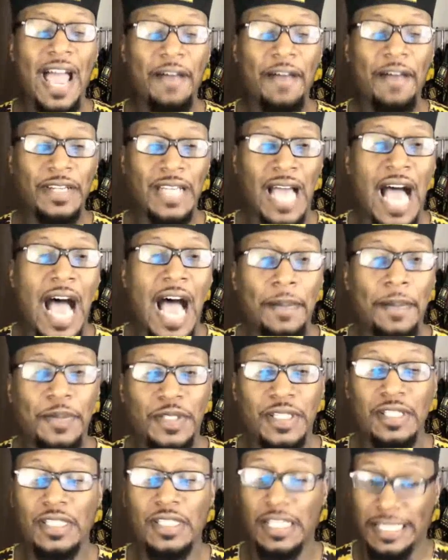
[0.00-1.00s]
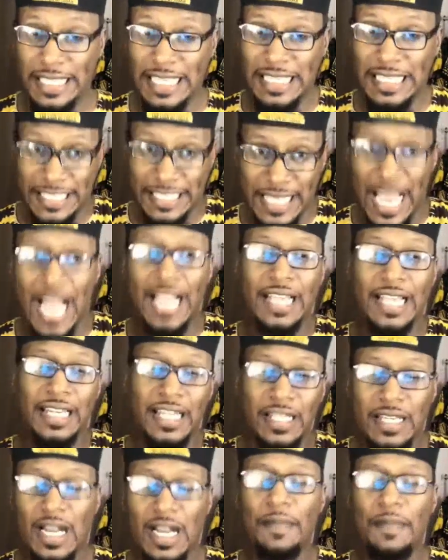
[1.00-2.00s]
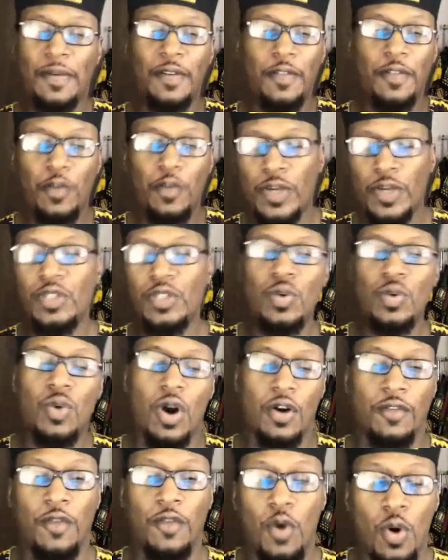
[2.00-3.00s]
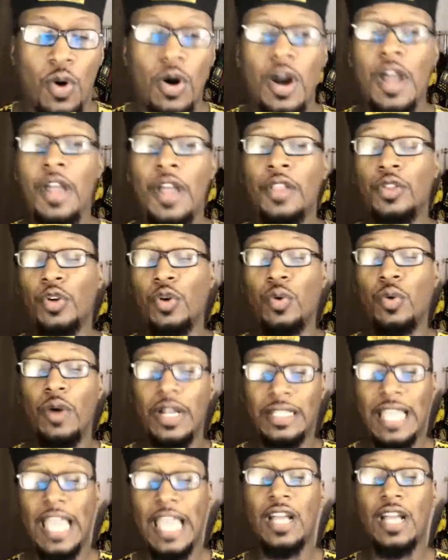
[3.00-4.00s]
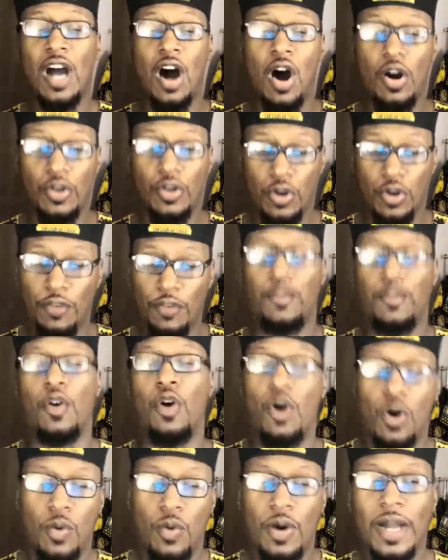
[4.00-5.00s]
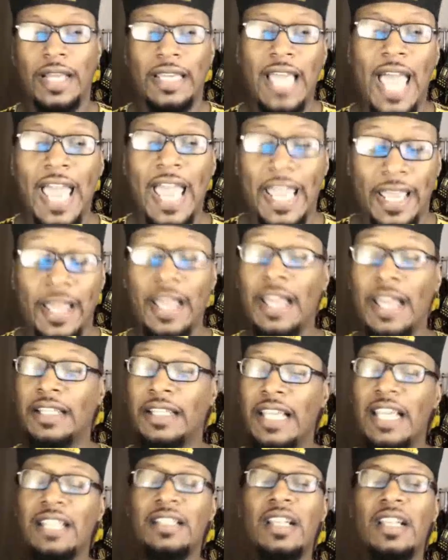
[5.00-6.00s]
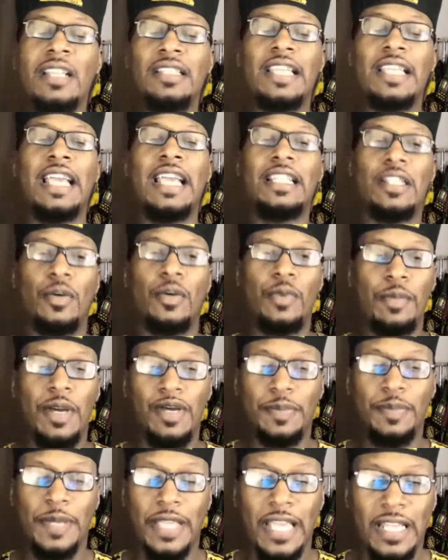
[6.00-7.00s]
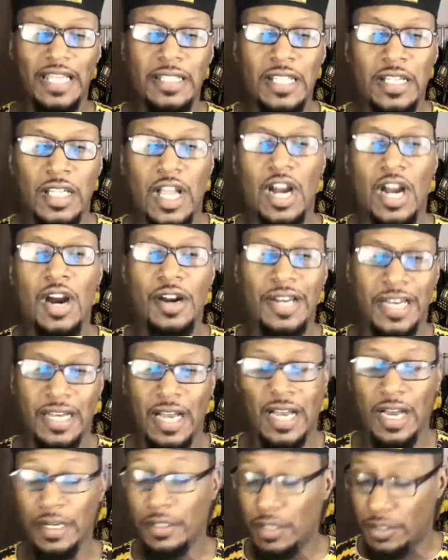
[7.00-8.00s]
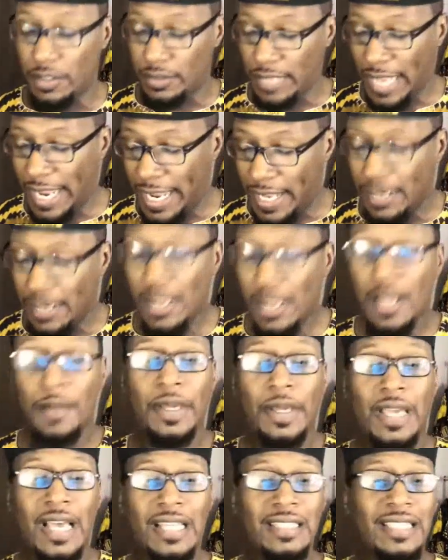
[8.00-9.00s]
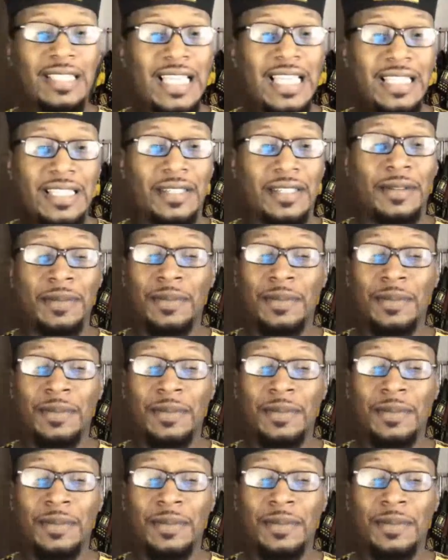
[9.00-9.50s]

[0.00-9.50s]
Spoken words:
an option to get stock in the company for which you work for through what they call your 401k. These are the things that we must begin to learn and understand because, listen,